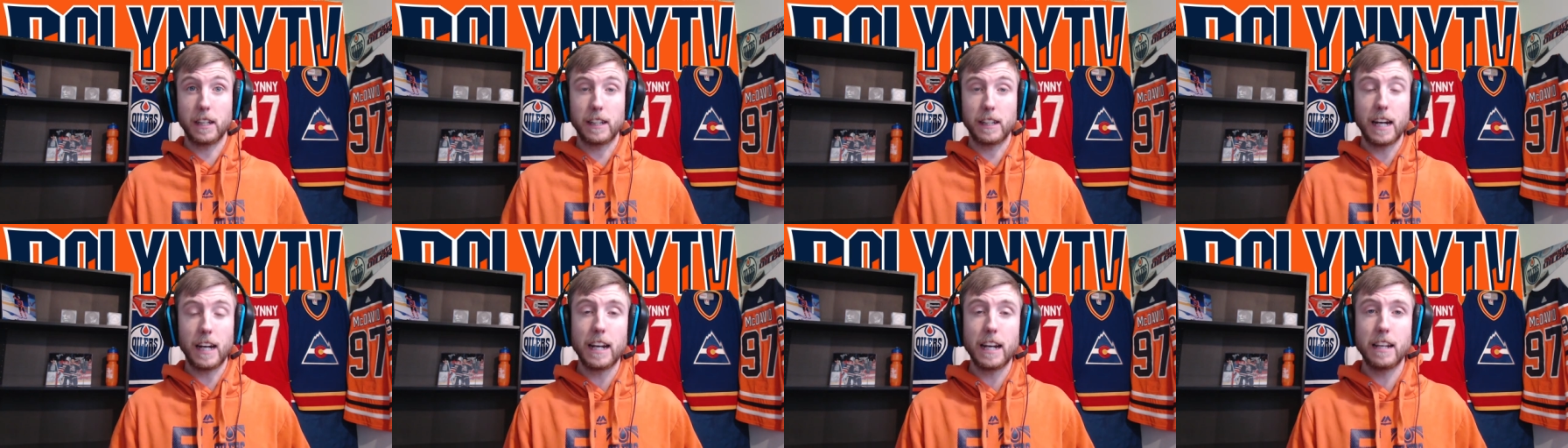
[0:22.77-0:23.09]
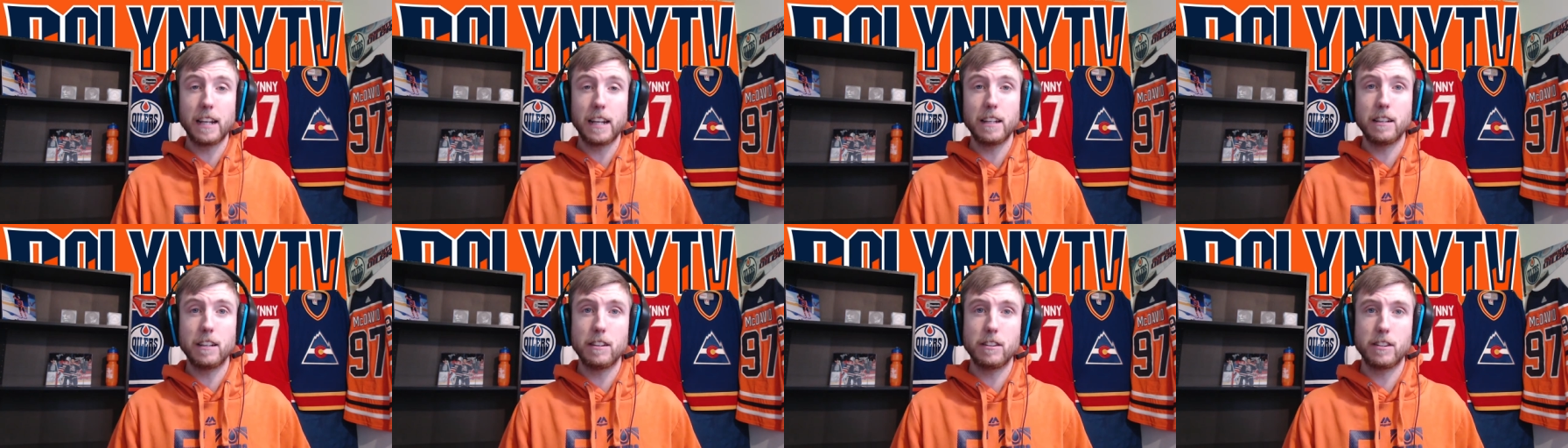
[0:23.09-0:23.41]
That
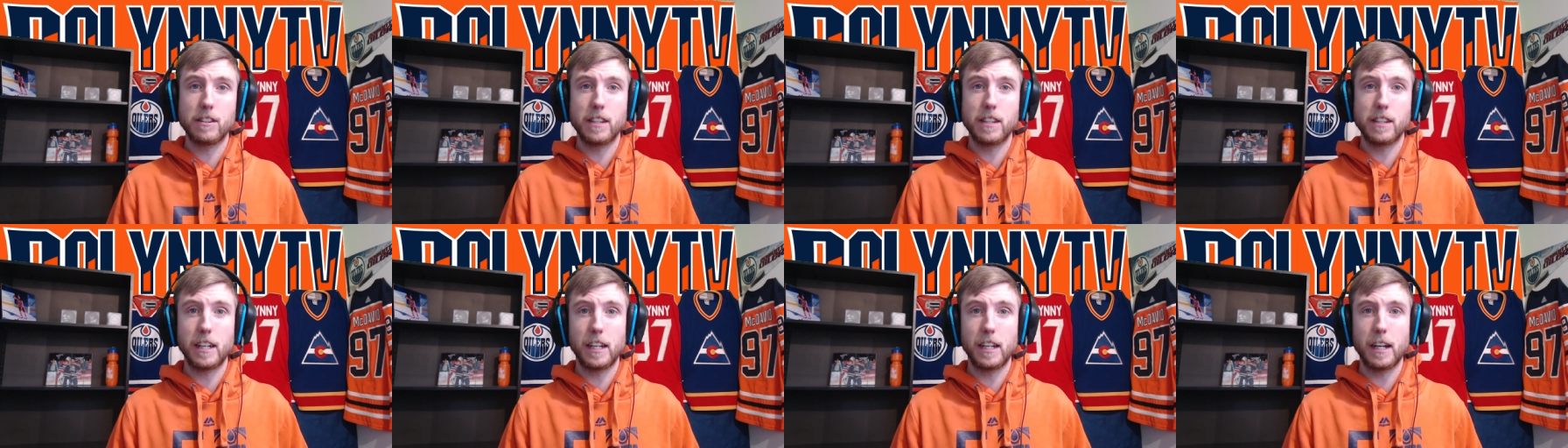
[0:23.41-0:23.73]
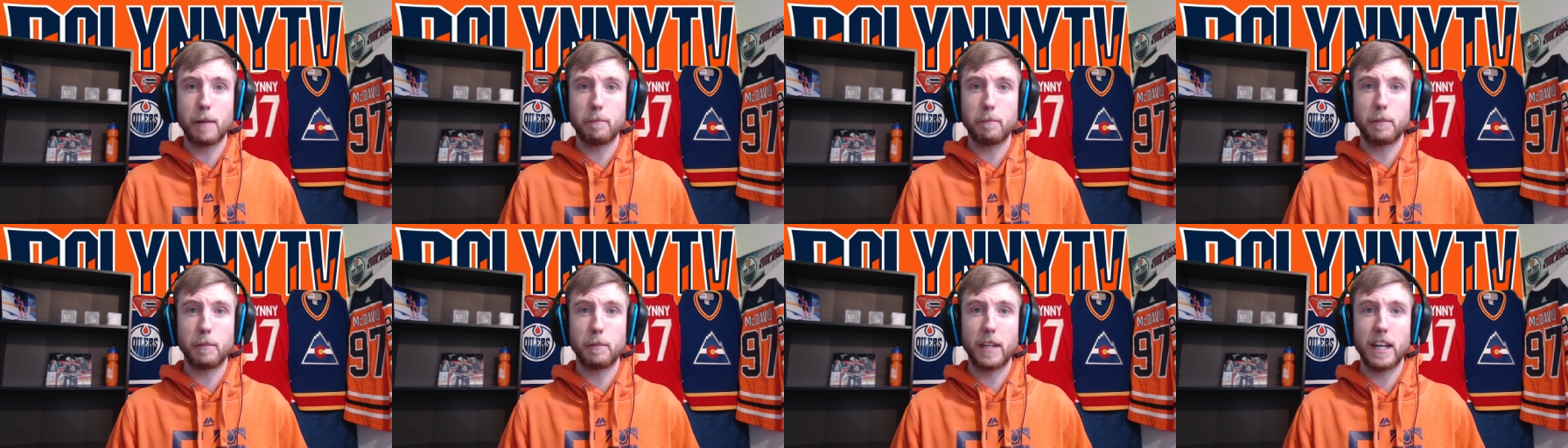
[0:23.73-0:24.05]
is the
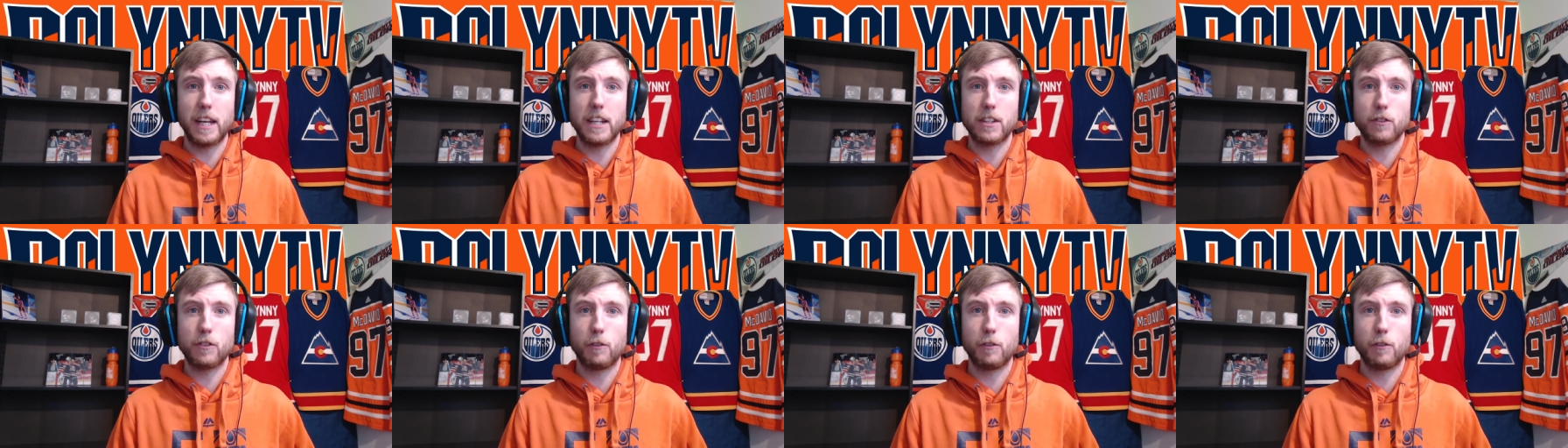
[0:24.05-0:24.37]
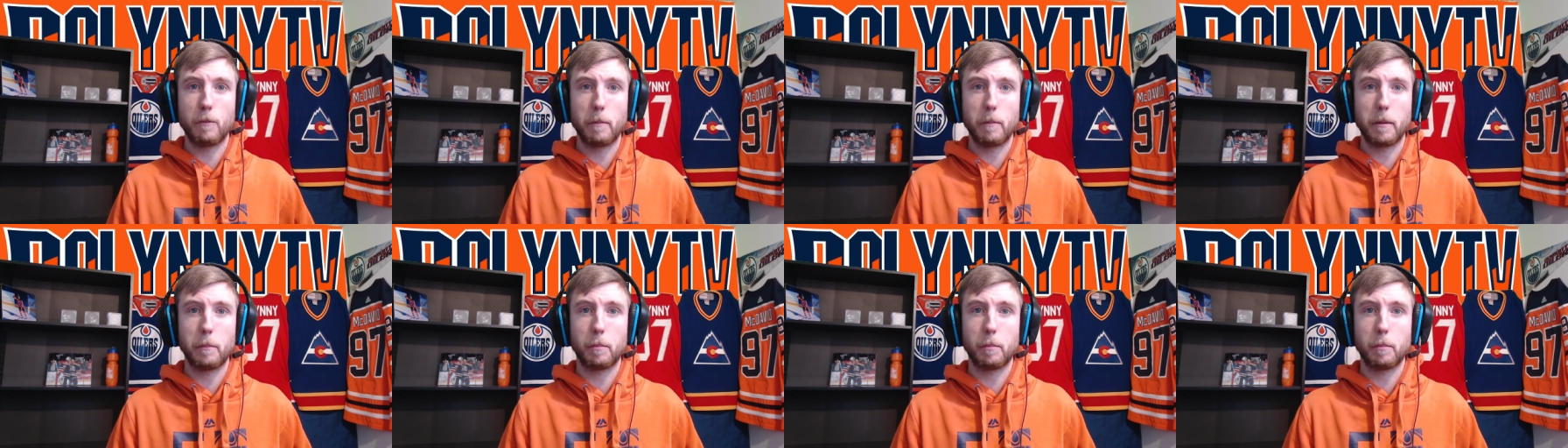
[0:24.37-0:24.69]
updates
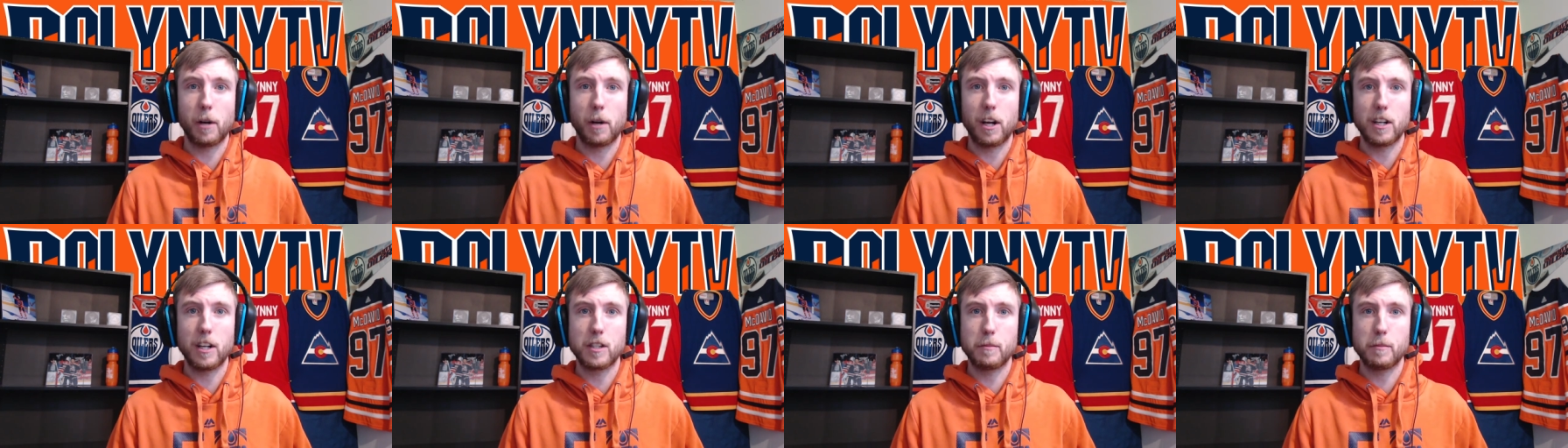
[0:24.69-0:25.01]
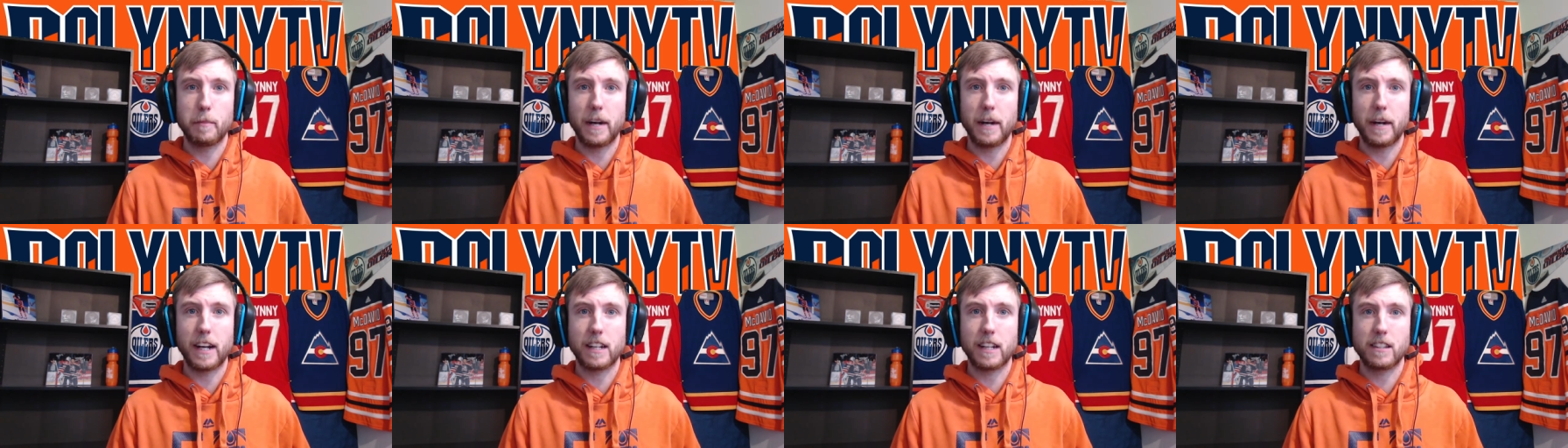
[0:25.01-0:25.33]
from the
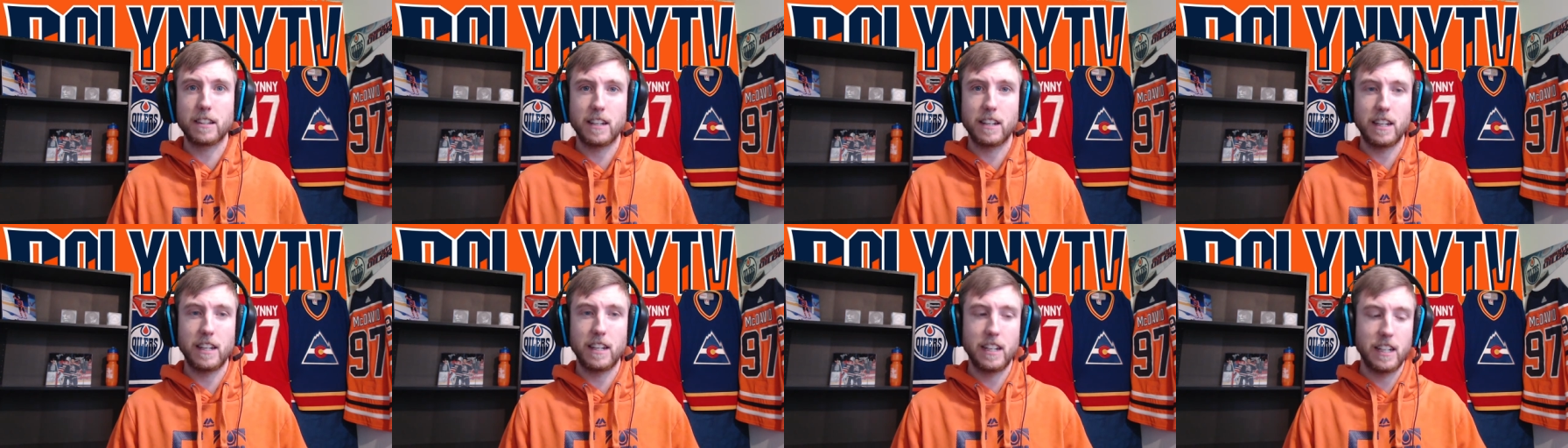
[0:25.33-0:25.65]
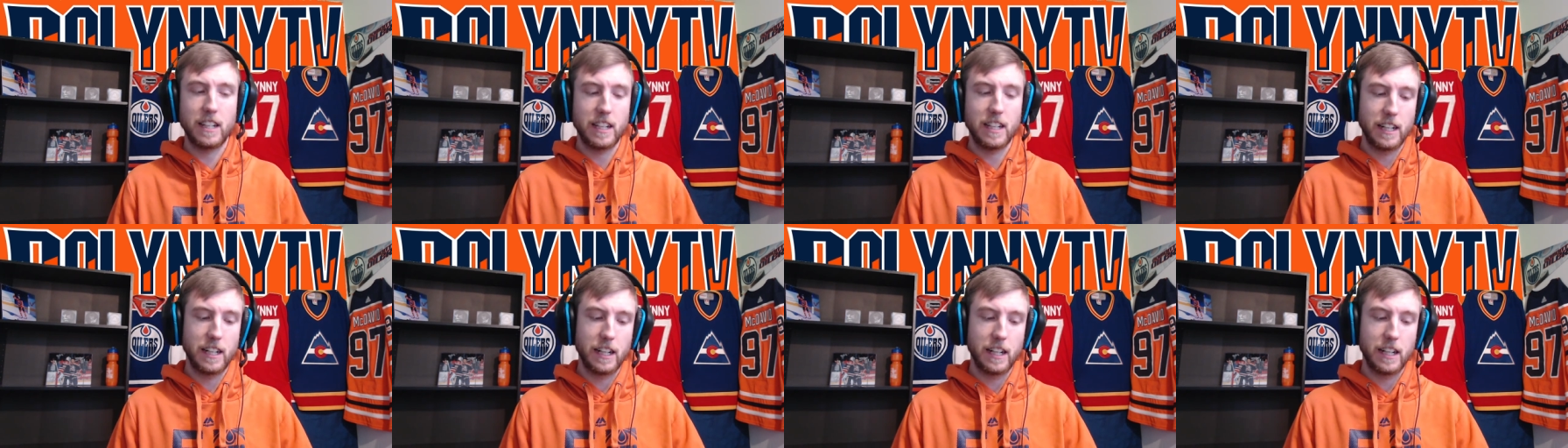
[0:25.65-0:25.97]
prospects
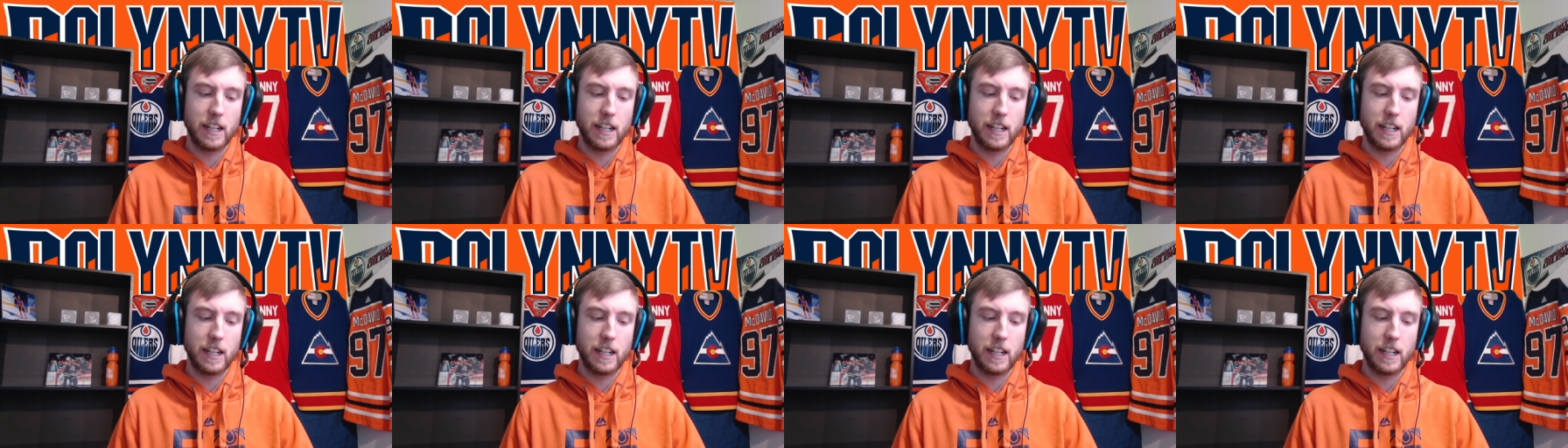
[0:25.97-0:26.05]
in